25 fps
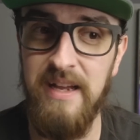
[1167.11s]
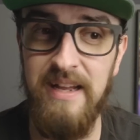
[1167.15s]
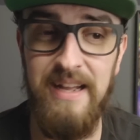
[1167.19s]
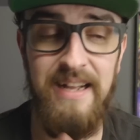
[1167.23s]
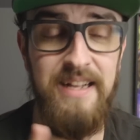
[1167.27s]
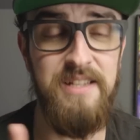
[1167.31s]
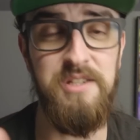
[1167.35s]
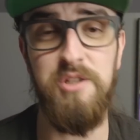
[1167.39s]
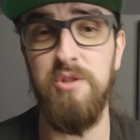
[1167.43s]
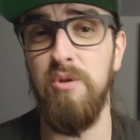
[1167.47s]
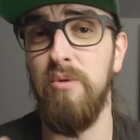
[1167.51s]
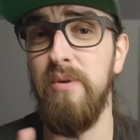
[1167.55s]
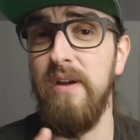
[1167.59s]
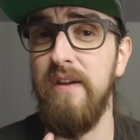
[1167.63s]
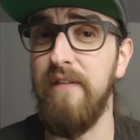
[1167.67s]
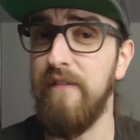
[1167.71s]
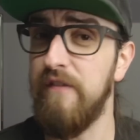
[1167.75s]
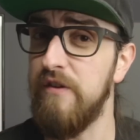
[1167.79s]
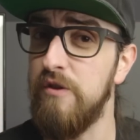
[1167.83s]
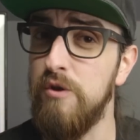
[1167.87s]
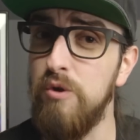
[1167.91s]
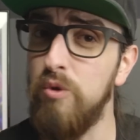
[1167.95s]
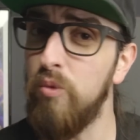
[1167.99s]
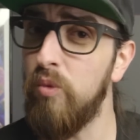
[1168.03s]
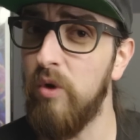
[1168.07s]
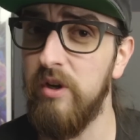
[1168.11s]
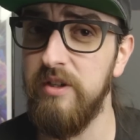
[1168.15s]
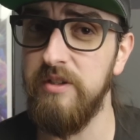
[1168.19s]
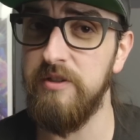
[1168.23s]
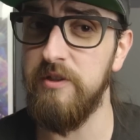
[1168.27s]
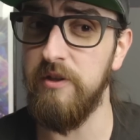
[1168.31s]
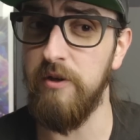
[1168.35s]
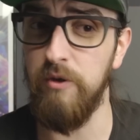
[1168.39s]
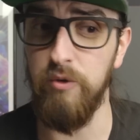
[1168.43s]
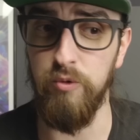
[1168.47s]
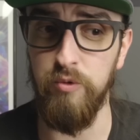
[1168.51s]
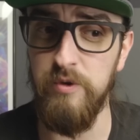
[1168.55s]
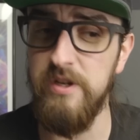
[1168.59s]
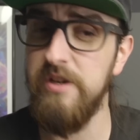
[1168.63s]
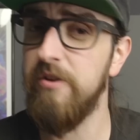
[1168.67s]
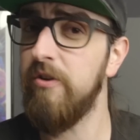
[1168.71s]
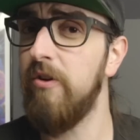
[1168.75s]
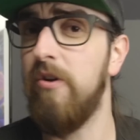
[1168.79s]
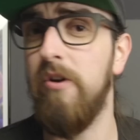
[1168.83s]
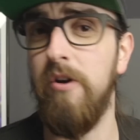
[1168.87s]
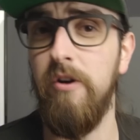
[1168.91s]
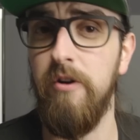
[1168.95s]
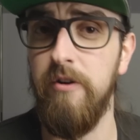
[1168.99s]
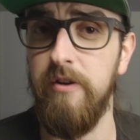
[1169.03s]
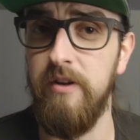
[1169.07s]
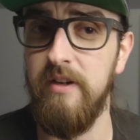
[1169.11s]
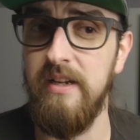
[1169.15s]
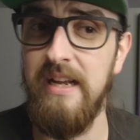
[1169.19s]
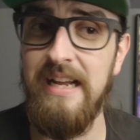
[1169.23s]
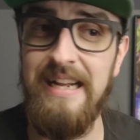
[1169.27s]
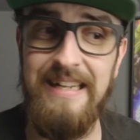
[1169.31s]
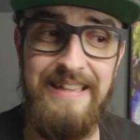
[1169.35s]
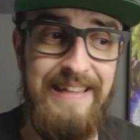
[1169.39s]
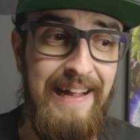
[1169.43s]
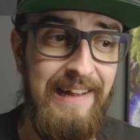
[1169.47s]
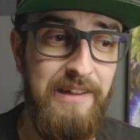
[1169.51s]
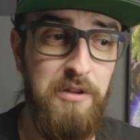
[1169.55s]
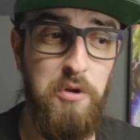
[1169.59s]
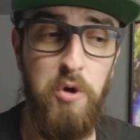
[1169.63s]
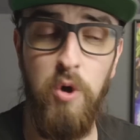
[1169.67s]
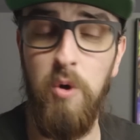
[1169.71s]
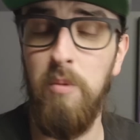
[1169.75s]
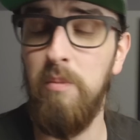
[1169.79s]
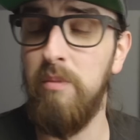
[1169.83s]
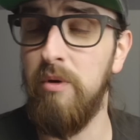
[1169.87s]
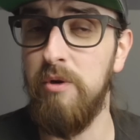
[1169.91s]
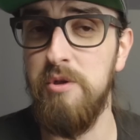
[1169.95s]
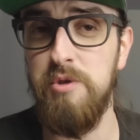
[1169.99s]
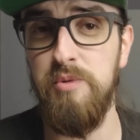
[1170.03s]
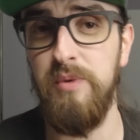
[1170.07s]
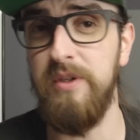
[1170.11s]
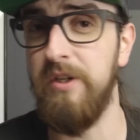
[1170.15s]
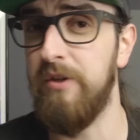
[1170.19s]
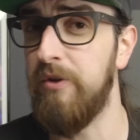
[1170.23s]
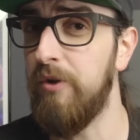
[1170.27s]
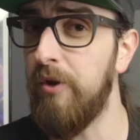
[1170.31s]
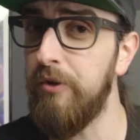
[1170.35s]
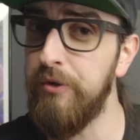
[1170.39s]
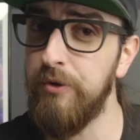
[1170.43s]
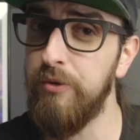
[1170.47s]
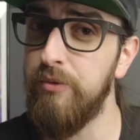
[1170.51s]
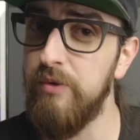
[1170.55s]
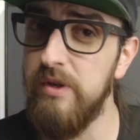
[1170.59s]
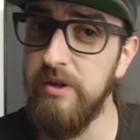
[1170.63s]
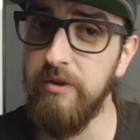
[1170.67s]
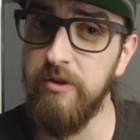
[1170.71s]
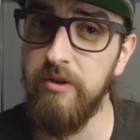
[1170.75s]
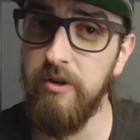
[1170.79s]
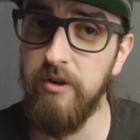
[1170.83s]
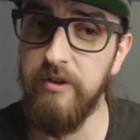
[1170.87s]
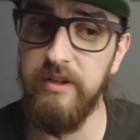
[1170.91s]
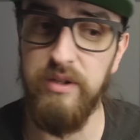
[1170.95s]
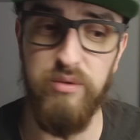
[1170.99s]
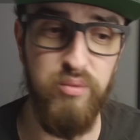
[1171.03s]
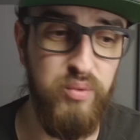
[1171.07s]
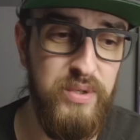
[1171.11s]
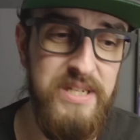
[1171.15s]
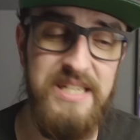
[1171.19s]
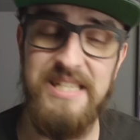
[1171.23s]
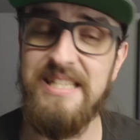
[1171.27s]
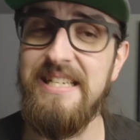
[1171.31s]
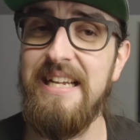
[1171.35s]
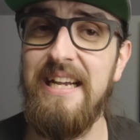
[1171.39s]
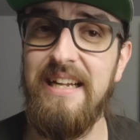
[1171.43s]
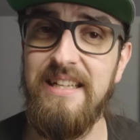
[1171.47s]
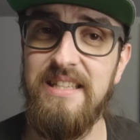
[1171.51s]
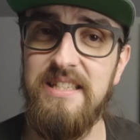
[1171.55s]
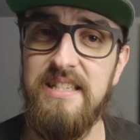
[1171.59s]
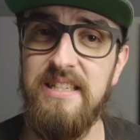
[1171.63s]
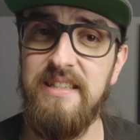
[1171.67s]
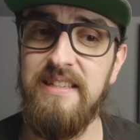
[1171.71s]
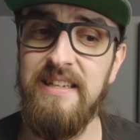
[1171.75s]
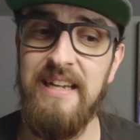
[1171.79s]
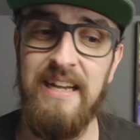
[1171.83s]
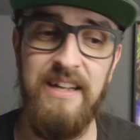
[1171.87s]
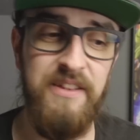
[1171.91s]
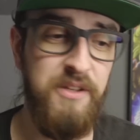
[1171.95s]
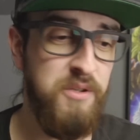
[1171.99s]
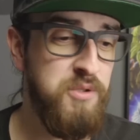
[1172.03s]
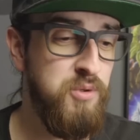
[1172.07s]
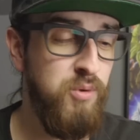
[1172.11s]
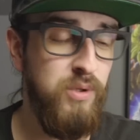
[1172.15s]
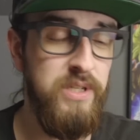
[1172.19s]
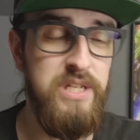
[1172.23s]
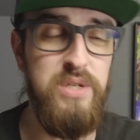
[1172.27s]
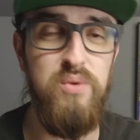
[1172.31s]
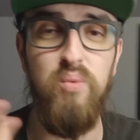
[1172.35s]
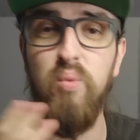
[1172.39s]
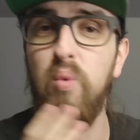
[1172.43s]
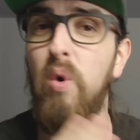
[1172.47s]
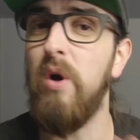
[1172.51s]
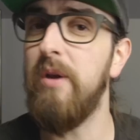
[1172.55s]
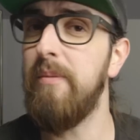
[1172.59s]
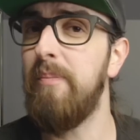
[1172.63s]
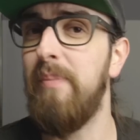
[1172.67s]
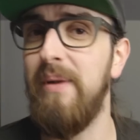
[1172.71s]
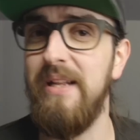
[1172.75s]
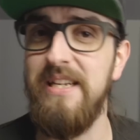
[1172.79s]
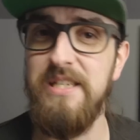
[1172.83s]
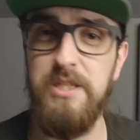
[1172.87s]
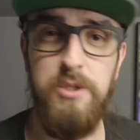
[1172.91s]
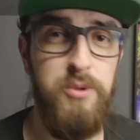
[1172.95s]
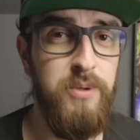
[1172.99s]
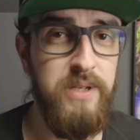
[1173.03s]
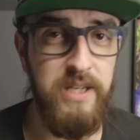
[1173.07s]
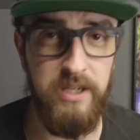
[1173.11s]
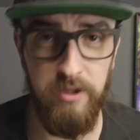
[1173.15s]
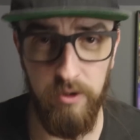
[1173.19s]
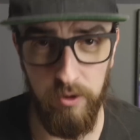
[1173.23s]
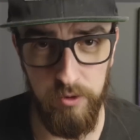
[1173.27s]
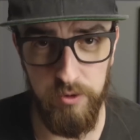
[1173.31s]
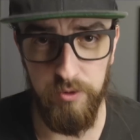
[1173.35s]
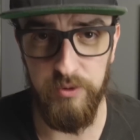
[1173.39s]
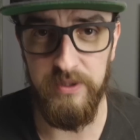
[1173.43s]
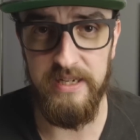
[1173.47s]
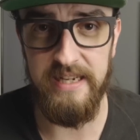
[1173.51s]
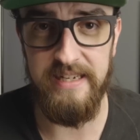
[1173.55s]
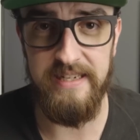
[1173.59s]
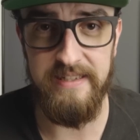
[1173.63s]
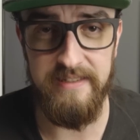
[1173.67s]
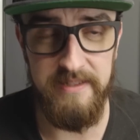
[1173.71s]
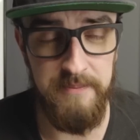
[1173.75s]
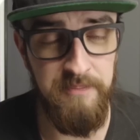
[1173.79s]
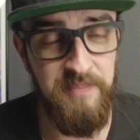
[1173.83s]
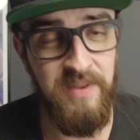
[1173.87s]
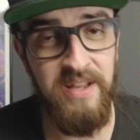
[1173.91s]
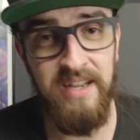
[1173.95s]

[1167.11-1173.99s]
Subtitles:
And so if you want a rearguard that combos with another rearguard and restands it, there's only one place you can go to get it.